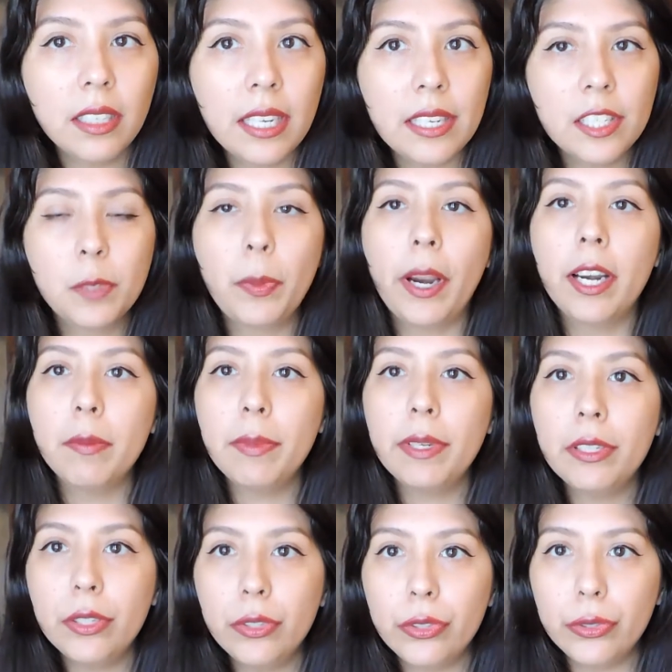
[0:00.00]
inspired me
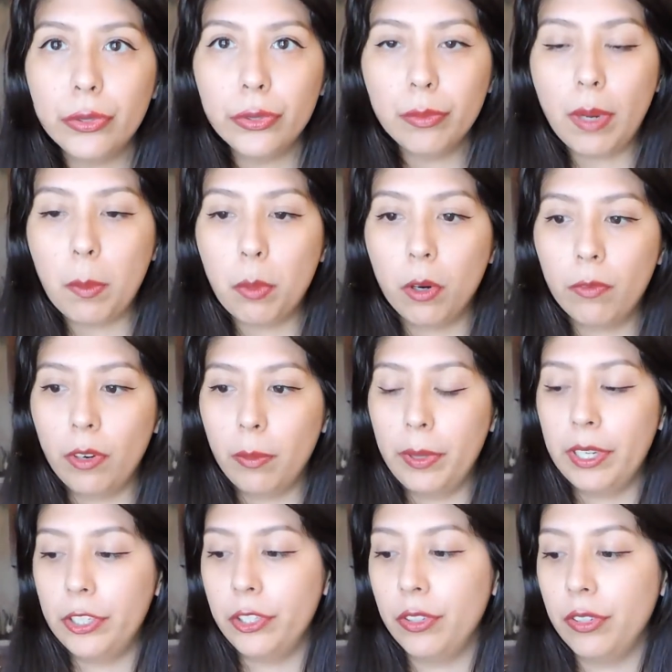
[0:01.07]
to do my profile
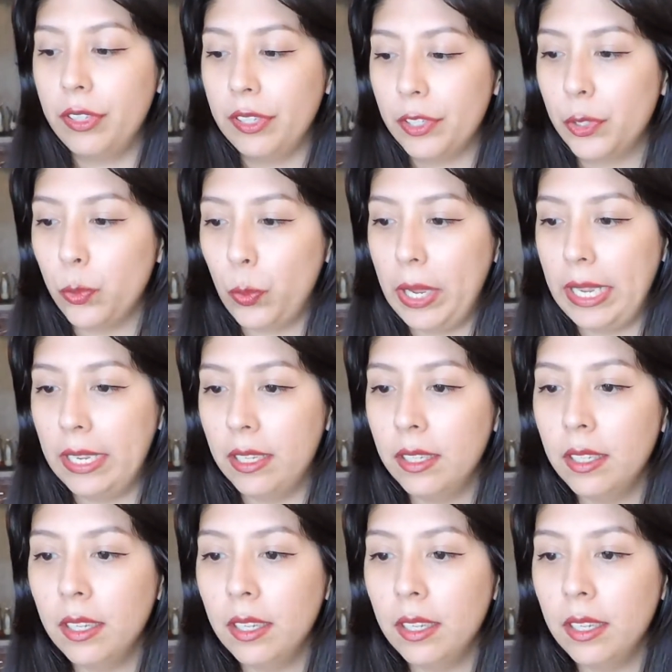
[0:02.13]
picture this way.